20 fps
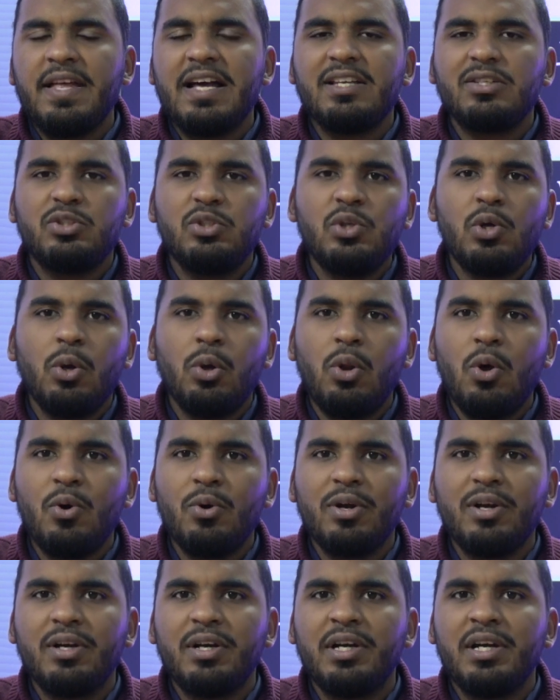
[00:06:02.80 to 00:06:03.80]
that's no
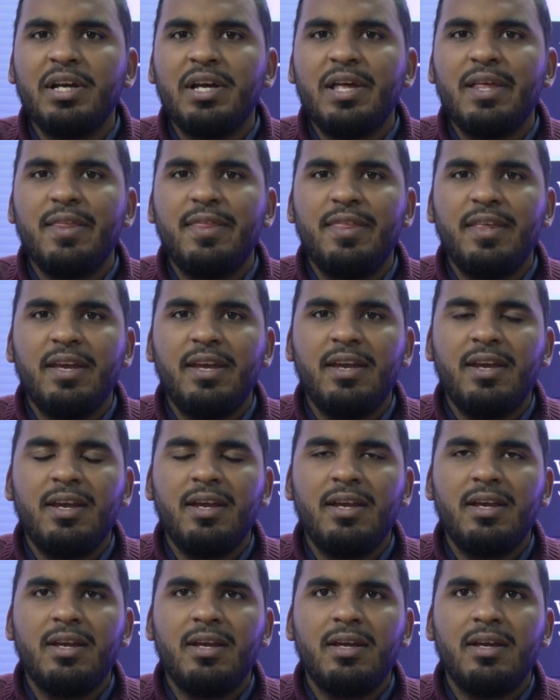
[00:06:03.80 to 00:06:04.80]
longer
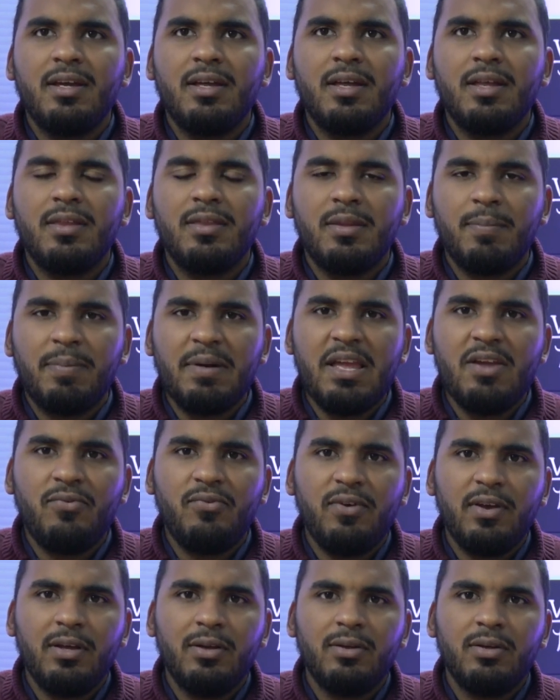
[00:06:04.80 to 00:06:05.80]
the playing
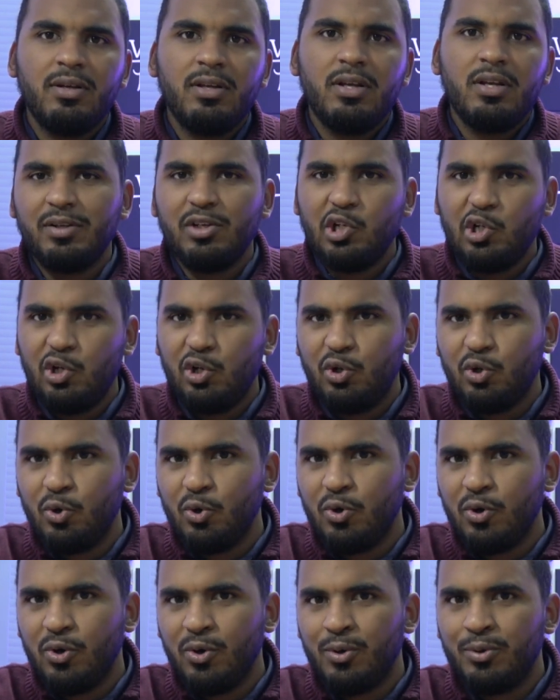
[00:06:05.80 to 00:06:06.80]
field.
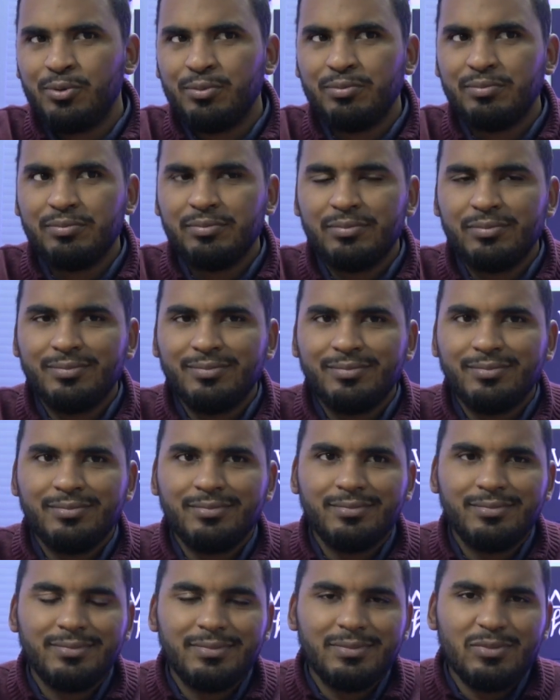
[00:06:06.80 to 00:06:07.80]
Google,
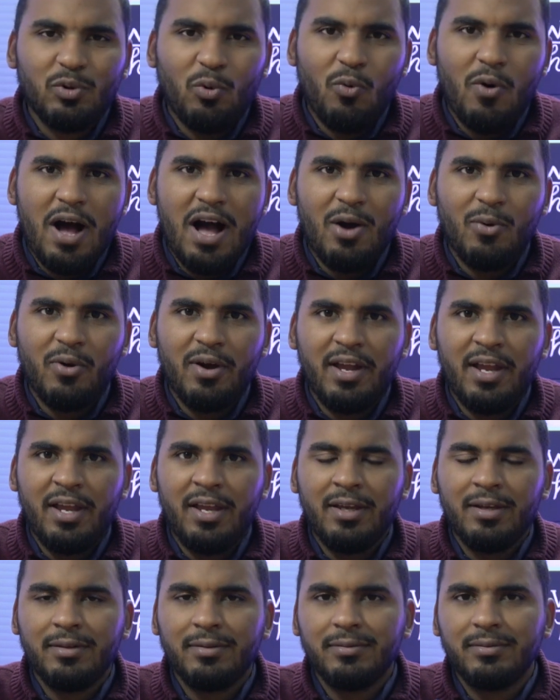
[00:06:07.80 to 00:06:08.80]

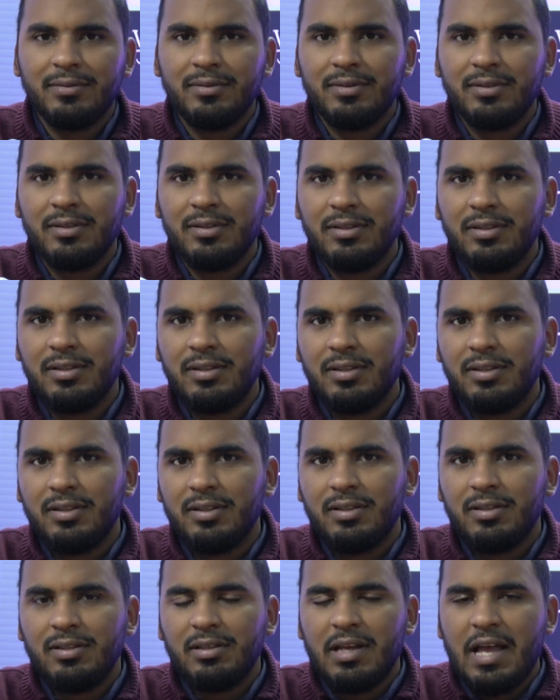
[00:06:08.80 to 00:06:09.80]
Huawei,
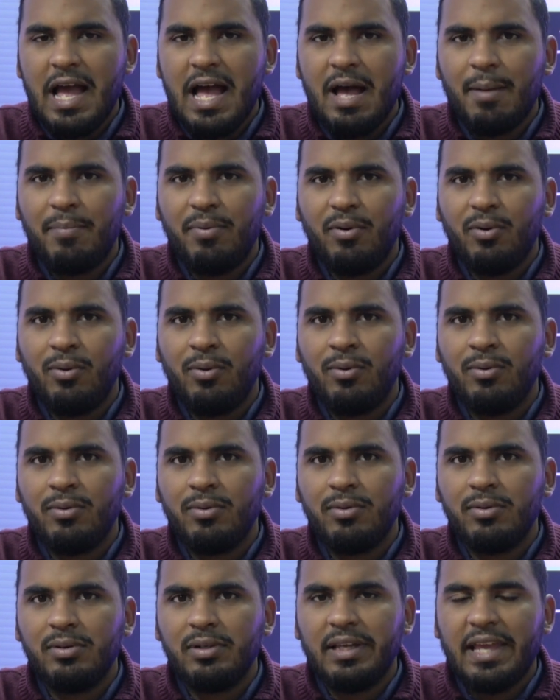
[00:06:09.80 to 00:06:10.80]
Apple,
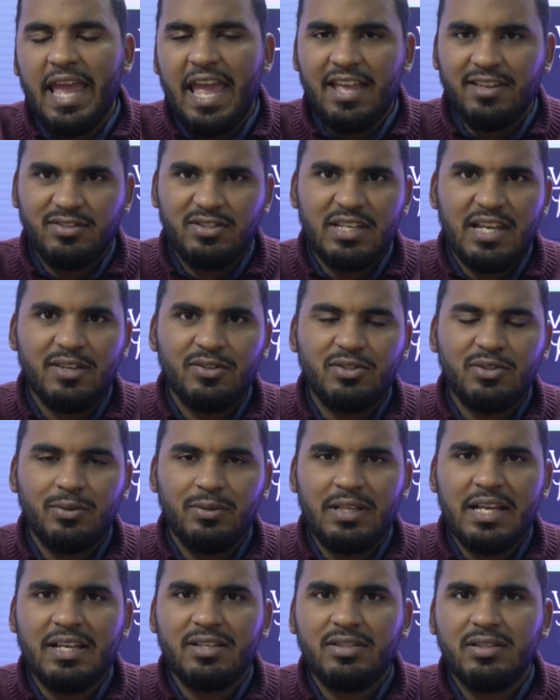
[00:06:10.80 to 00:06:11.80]
and
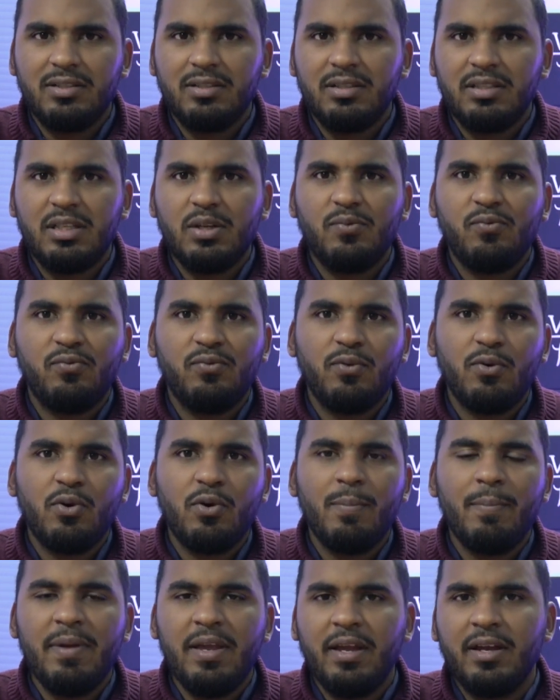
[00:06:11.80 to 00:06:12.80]
Samsung, that's the
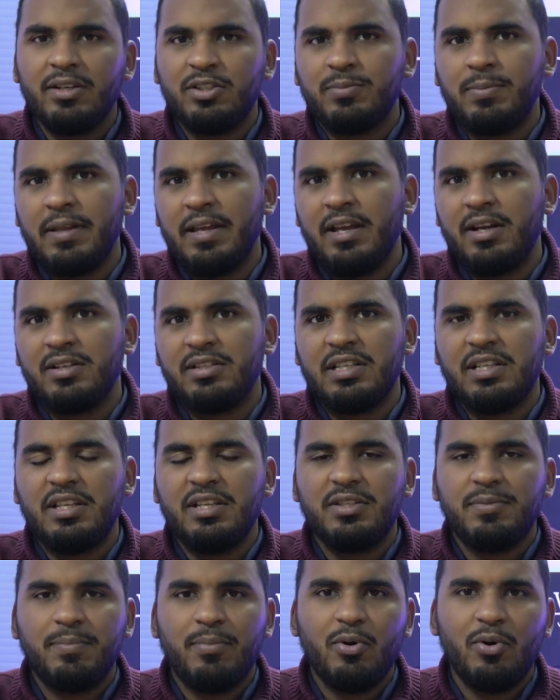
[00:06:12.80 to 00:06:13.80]
four biggest players at
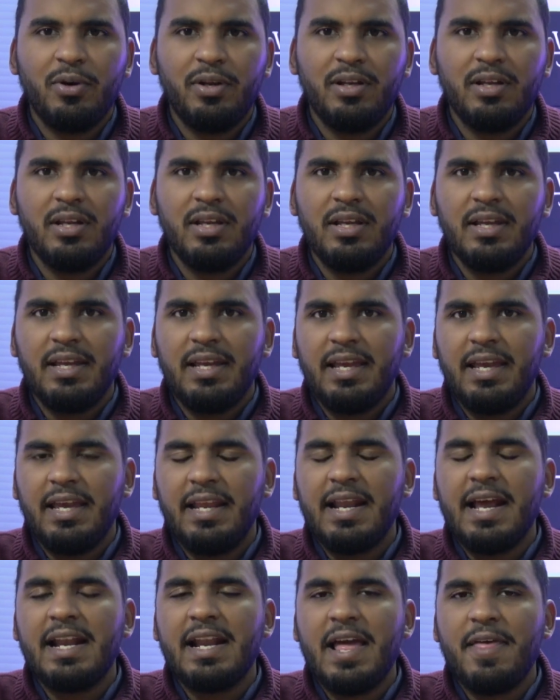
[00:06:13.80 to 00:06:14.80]
this point.
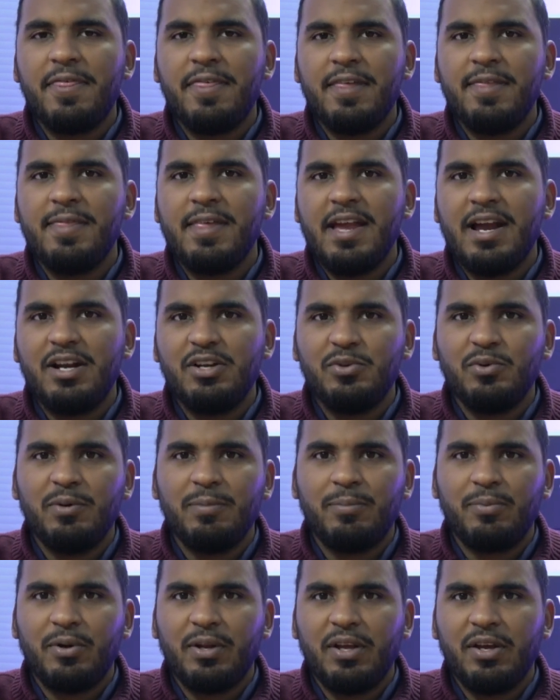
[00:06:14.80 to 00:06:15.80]
And I think they are
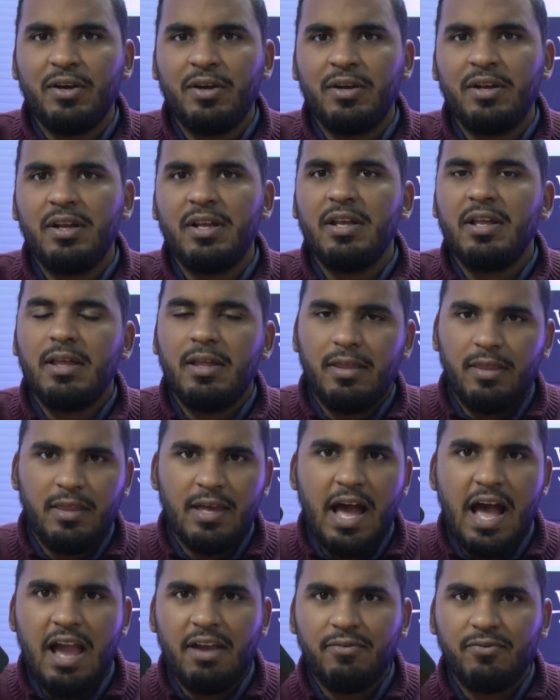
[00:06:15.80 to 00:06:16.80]
doing pretty good. The
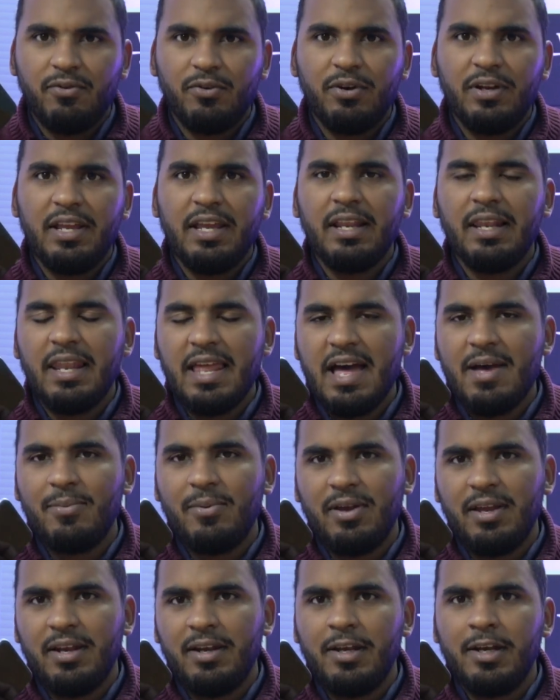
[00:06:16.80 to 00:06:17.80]
iPhone
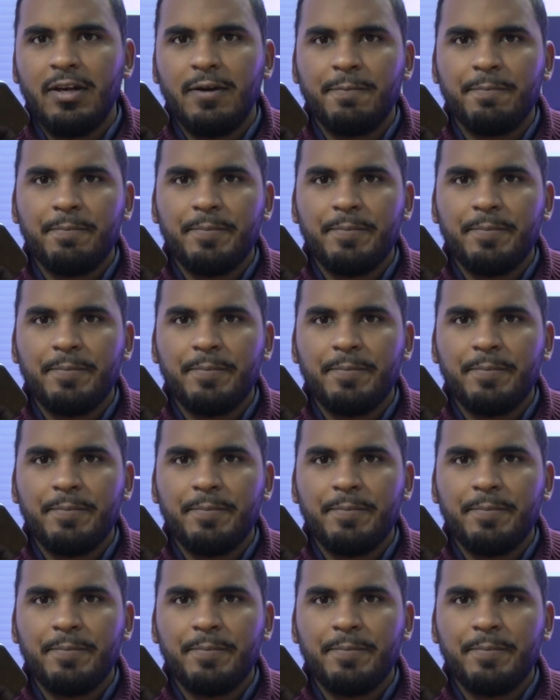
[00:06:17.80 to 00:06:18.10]
11